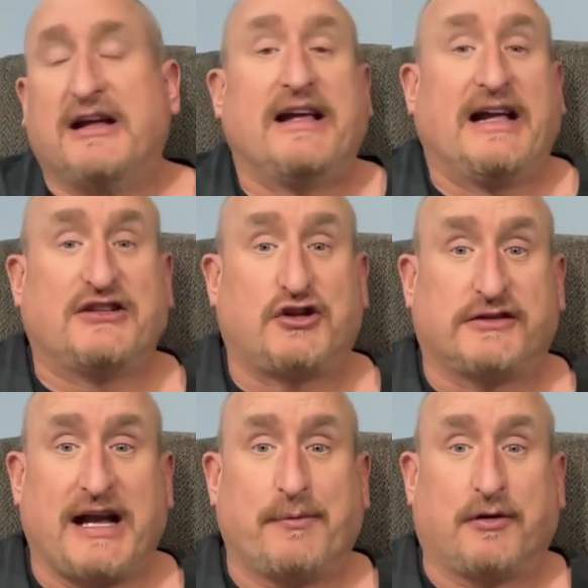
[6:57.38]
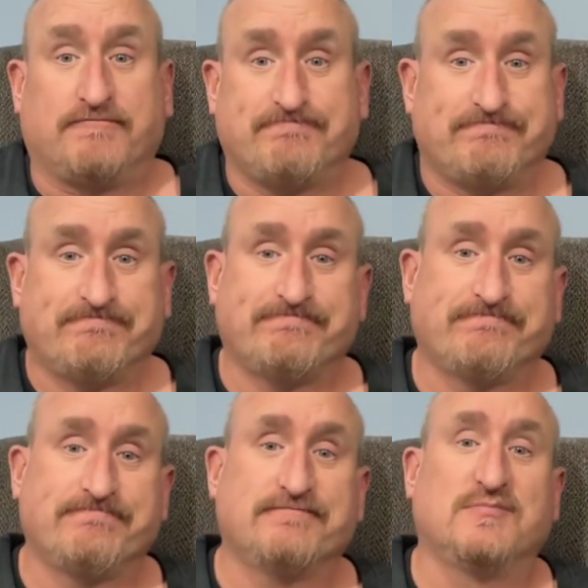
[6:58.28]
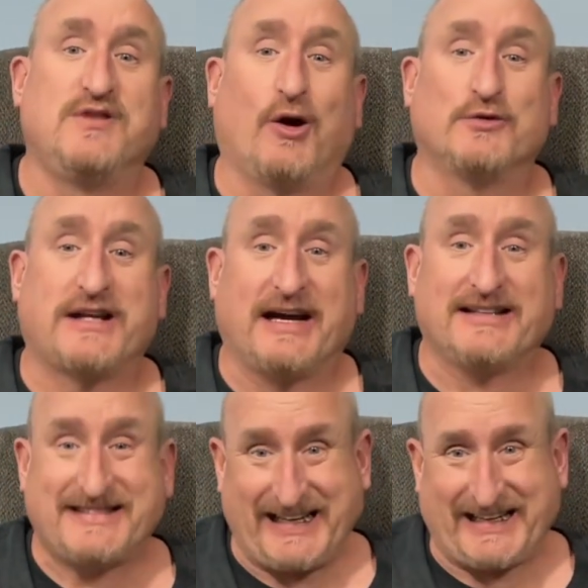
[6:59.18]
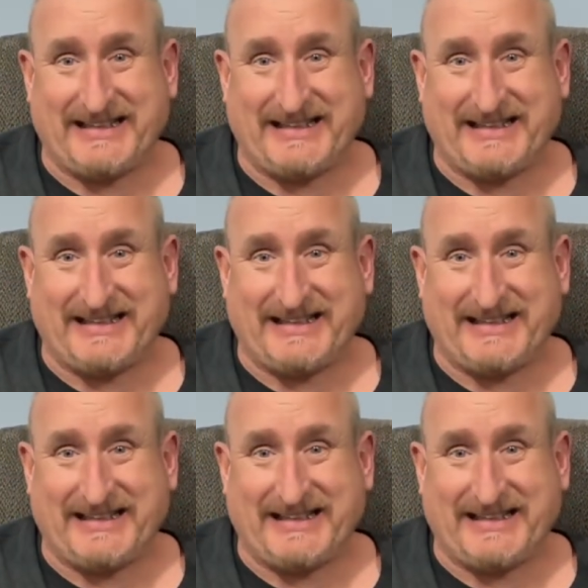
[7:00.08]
it's your table. No's got to stick.